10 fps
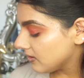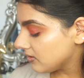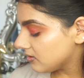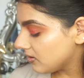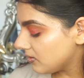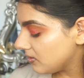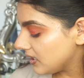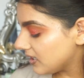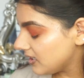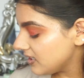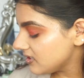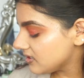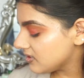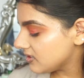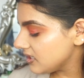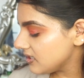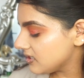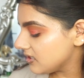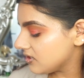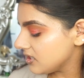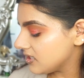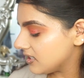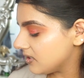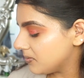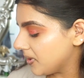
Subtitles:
So it sees that she's a little